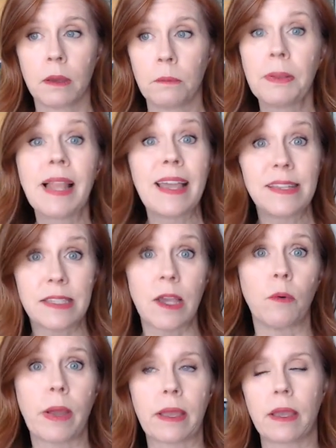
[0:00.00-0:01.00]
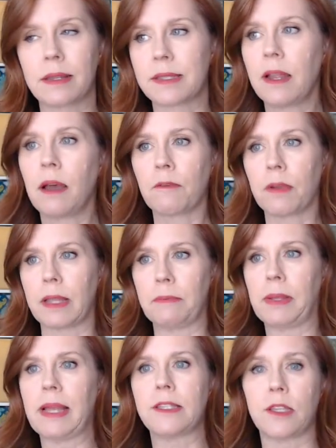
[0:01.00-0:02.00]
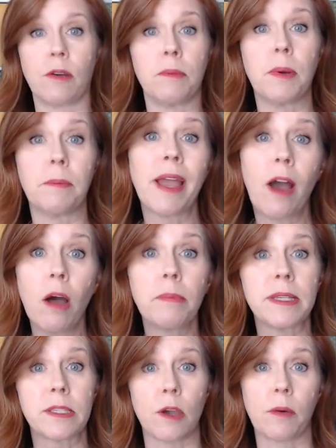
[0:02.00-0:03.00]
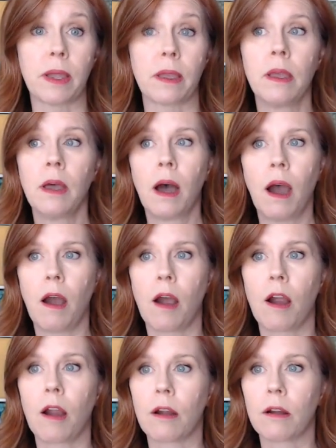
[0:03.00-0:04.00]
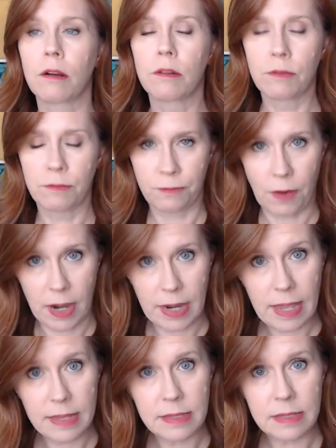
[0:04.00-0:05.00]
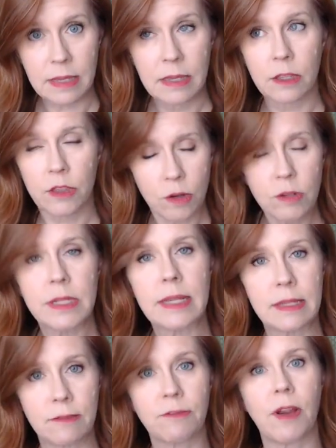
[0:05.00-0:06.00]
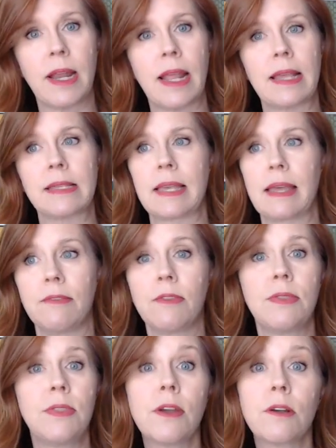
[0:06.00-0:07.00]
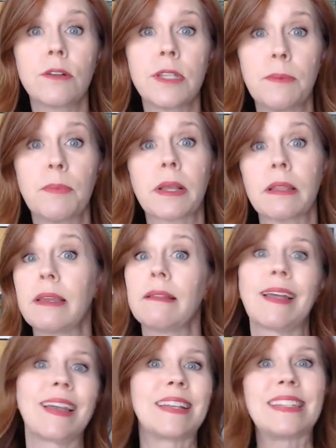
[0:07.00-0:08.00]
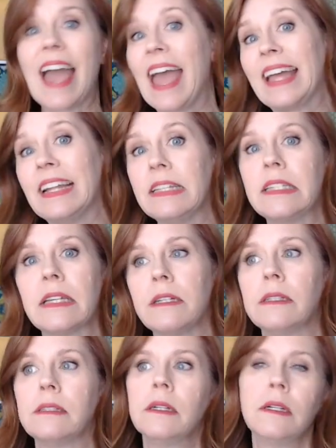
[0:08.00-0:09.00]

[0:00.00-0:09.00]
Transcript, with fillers: play sewing, it's not really play sewing, but my hobby sewing are Fridays, Thursdays and Fridays, and they're typically like ten to,